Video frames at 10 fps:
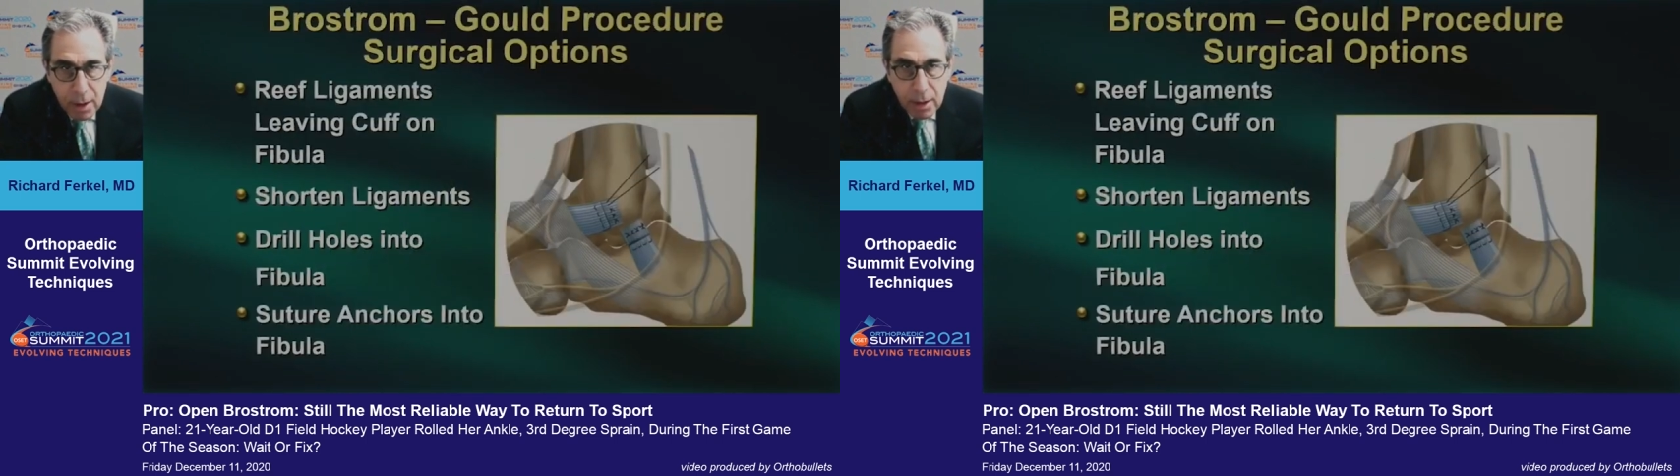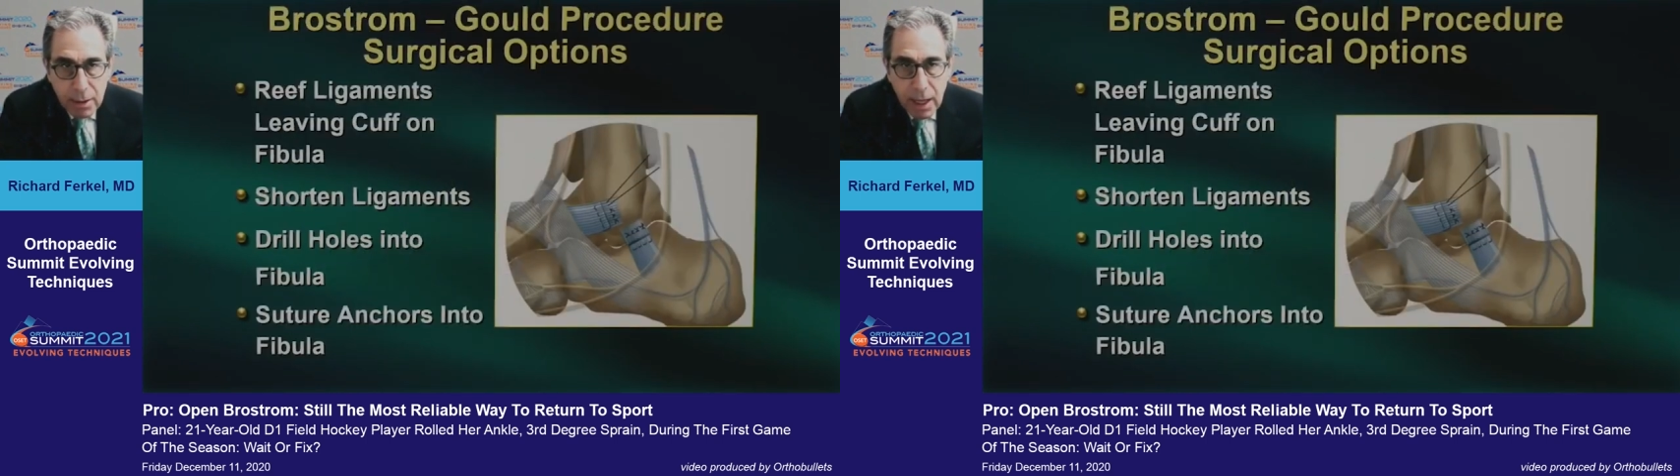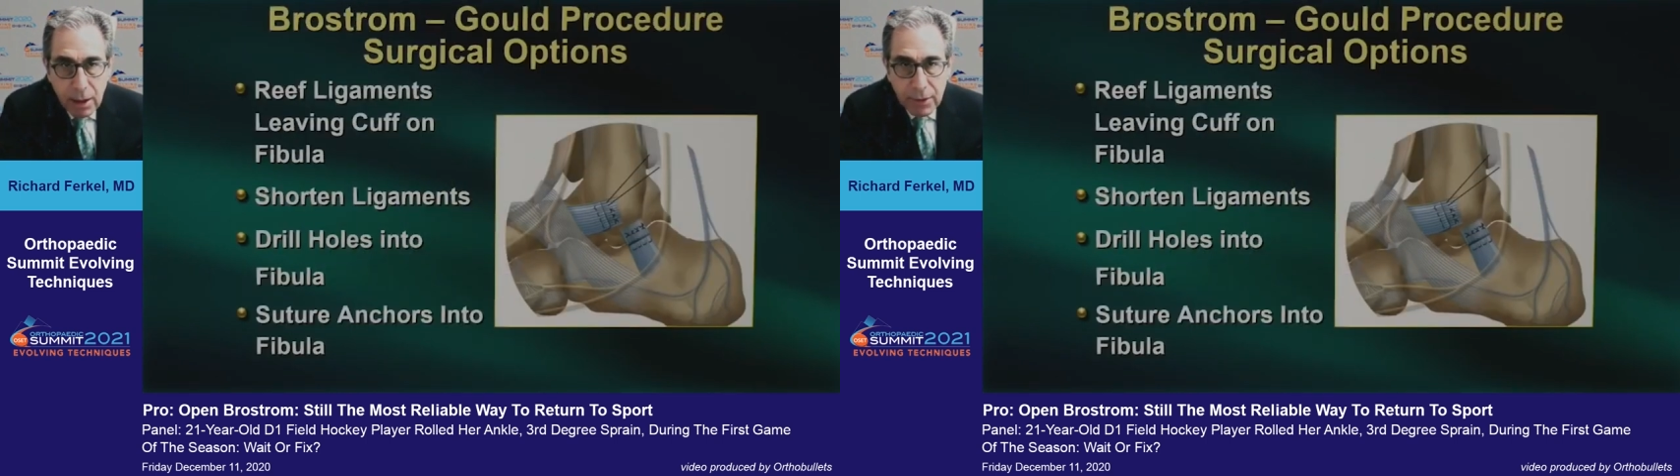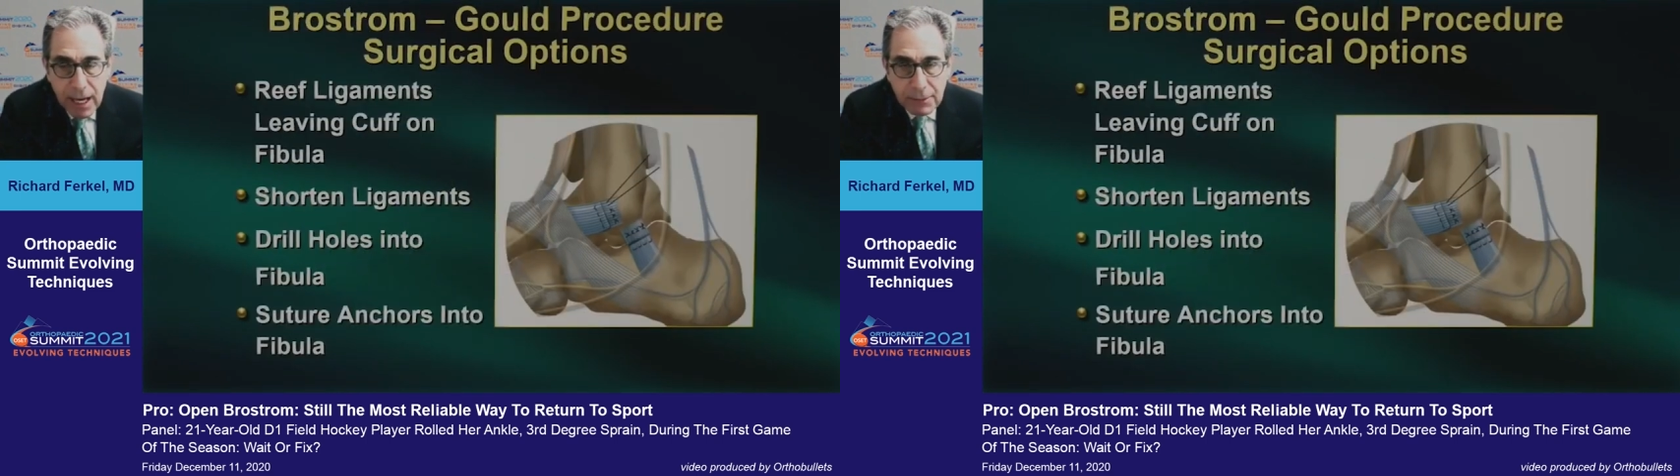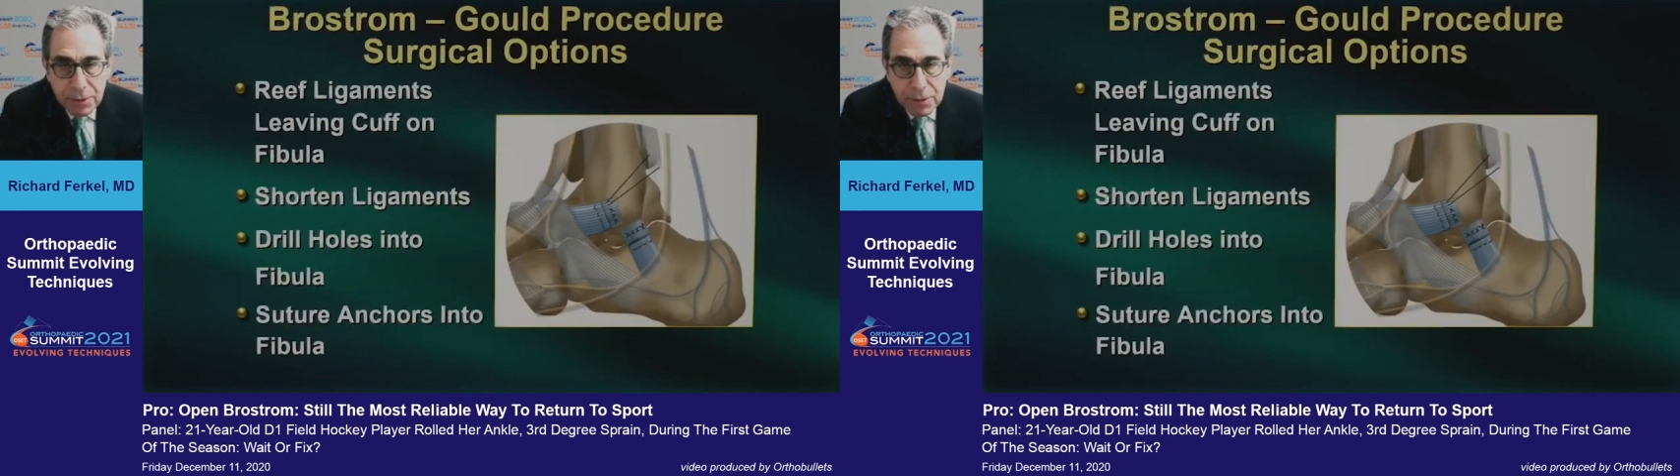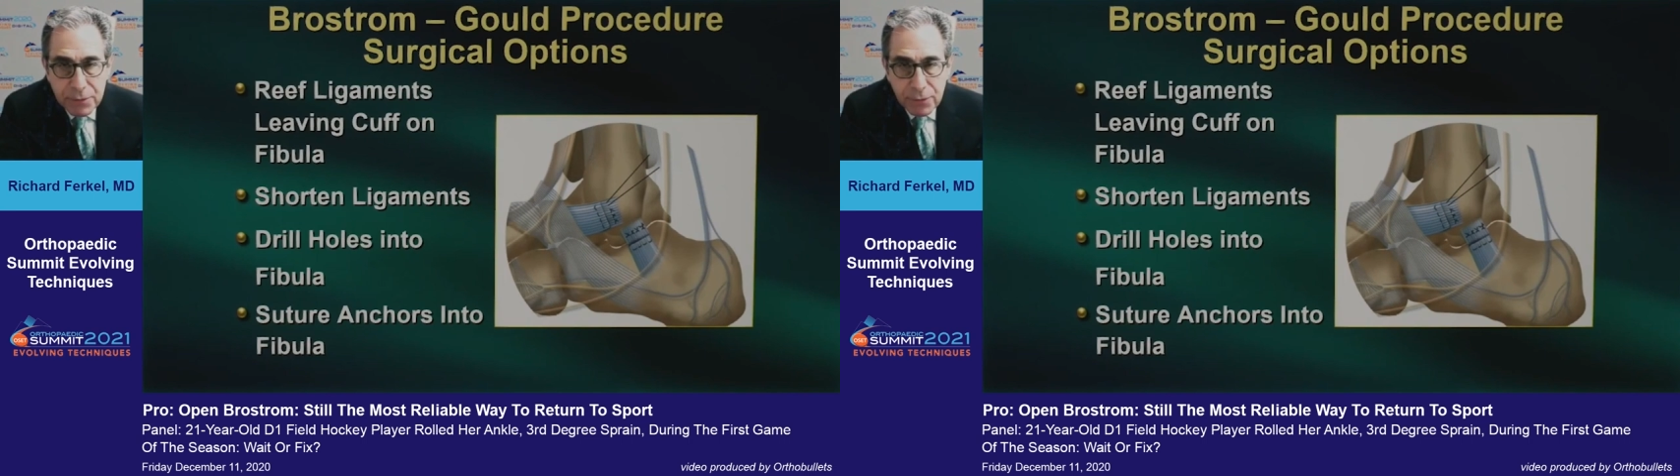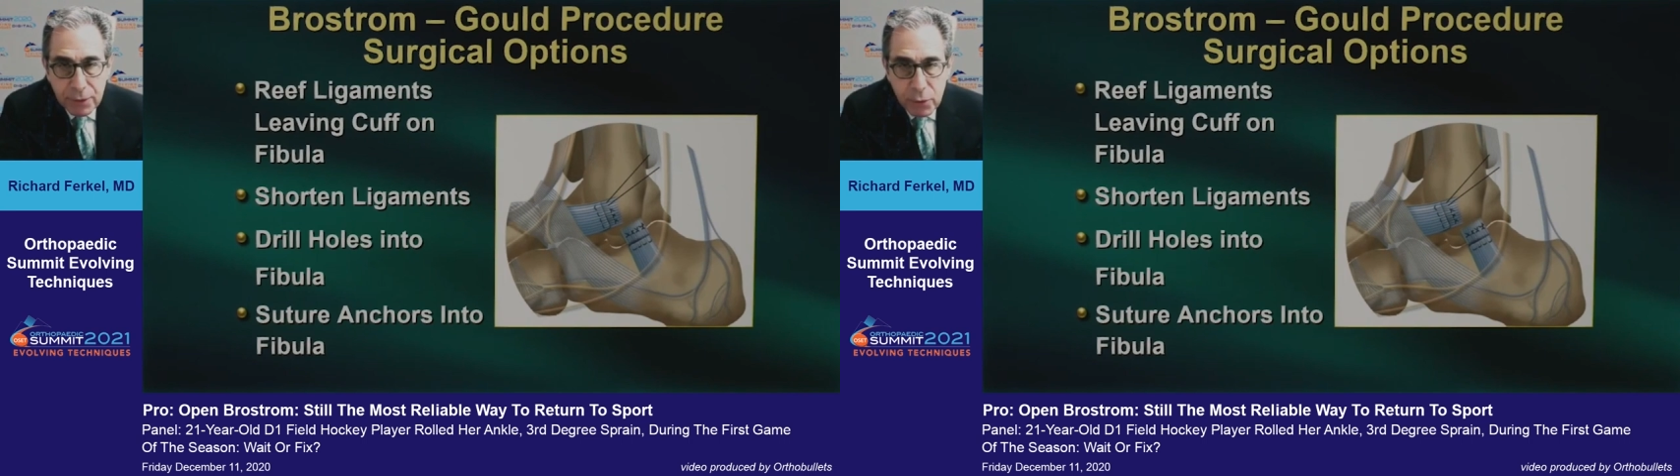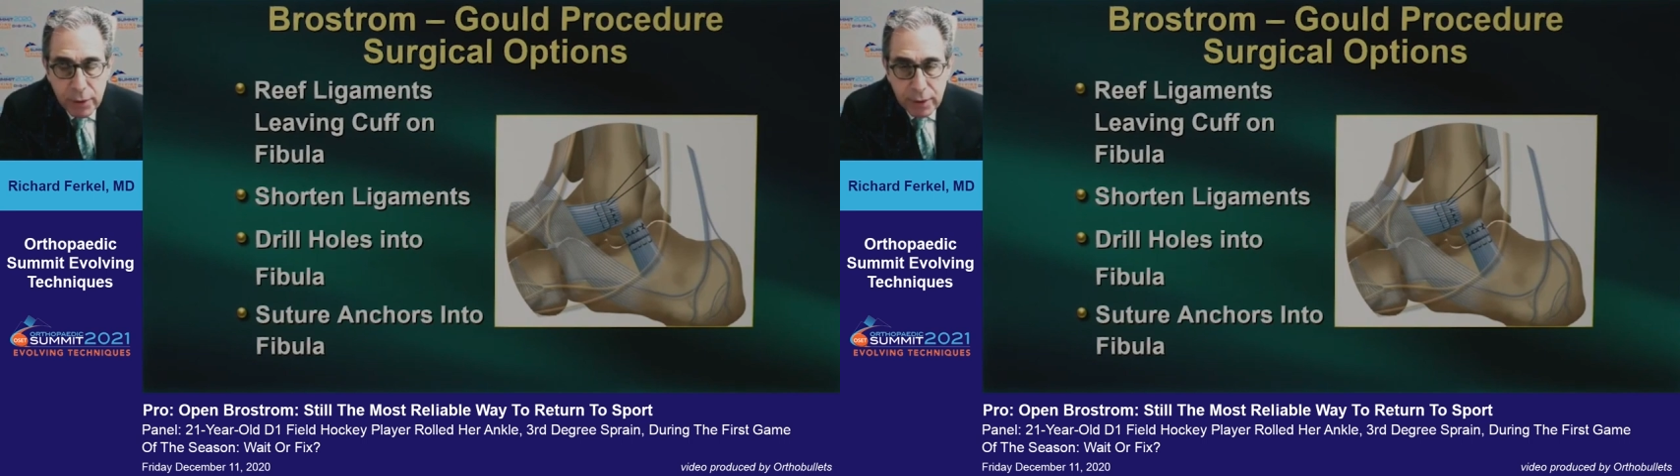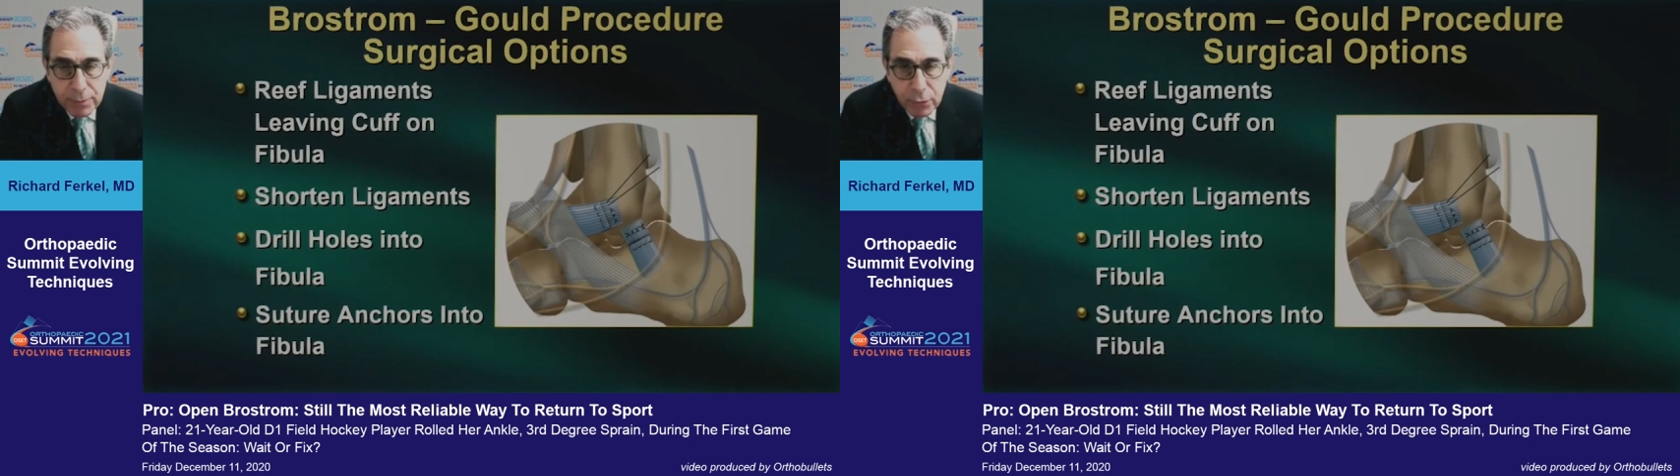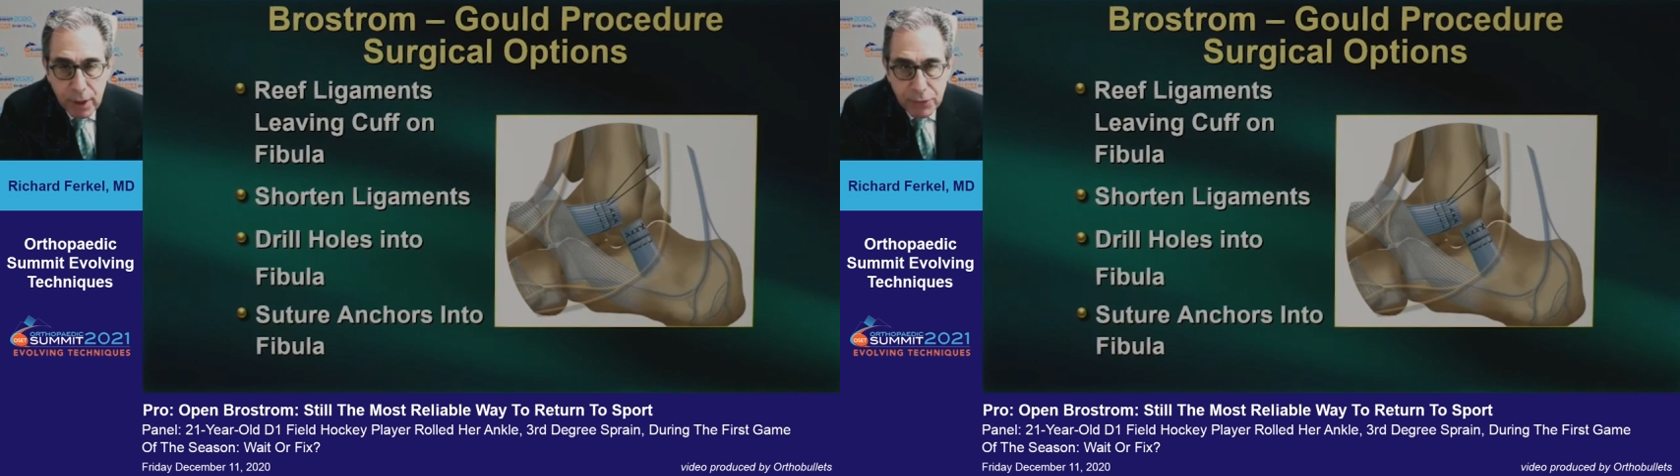Now, the options for doing a
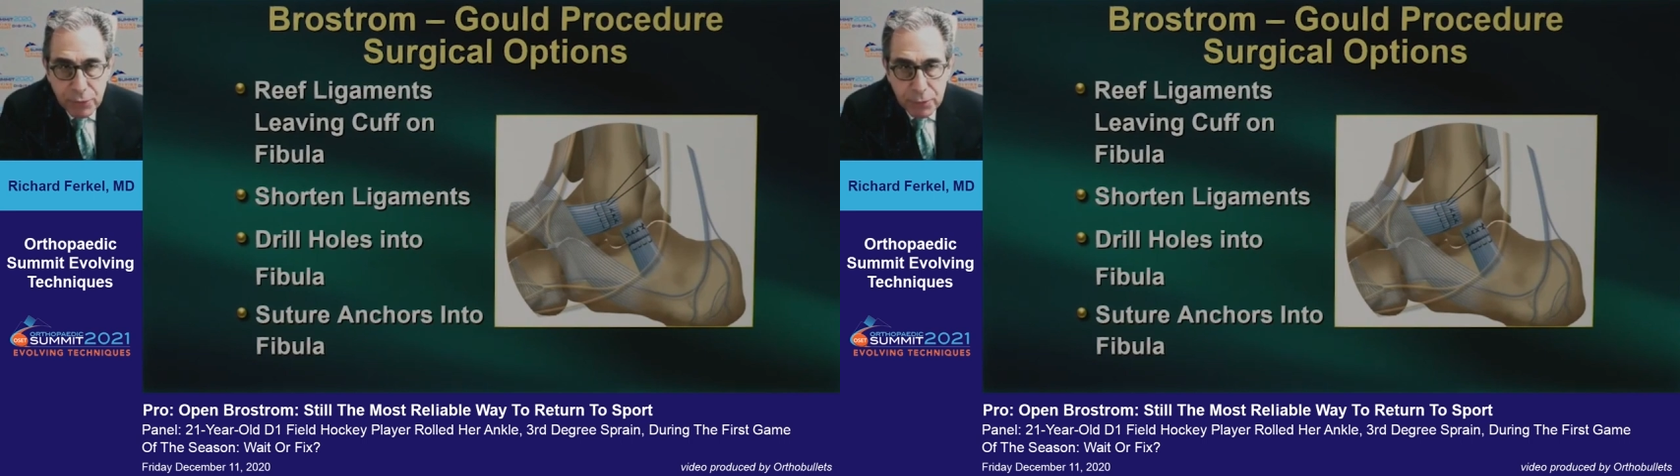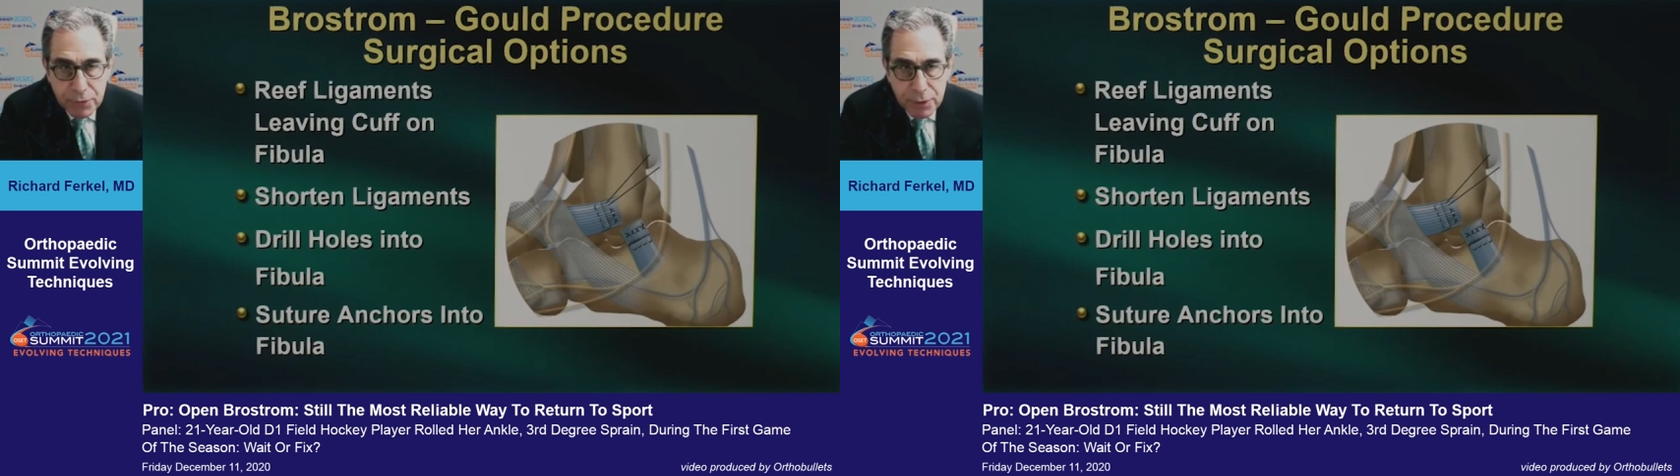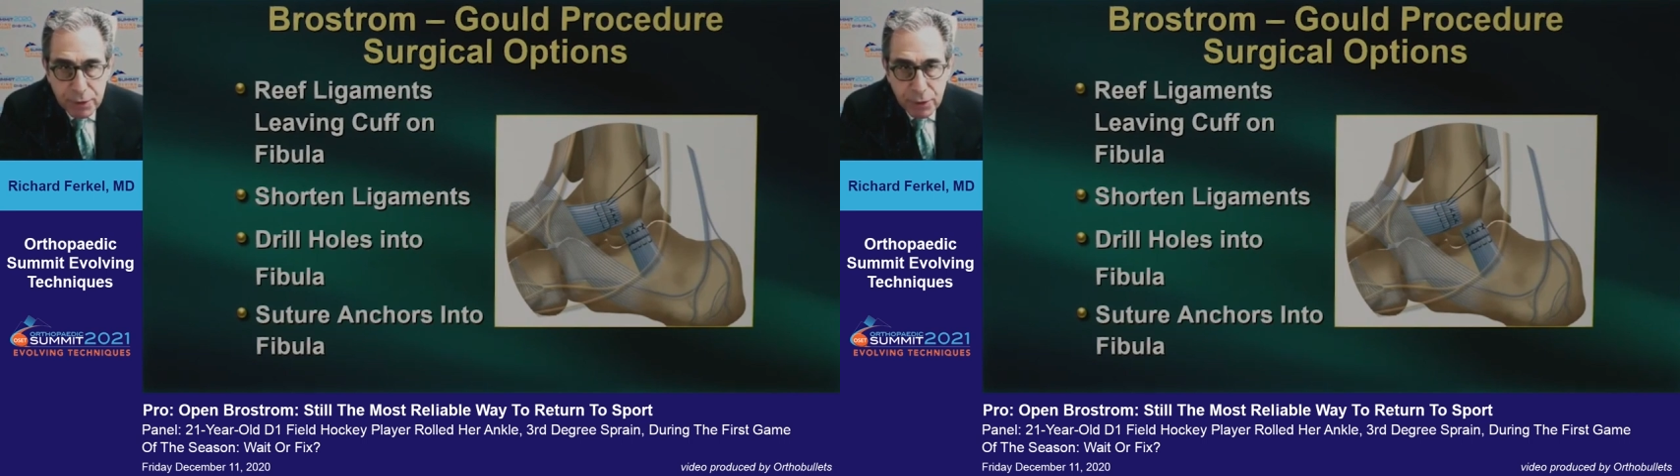Brostrom procedure,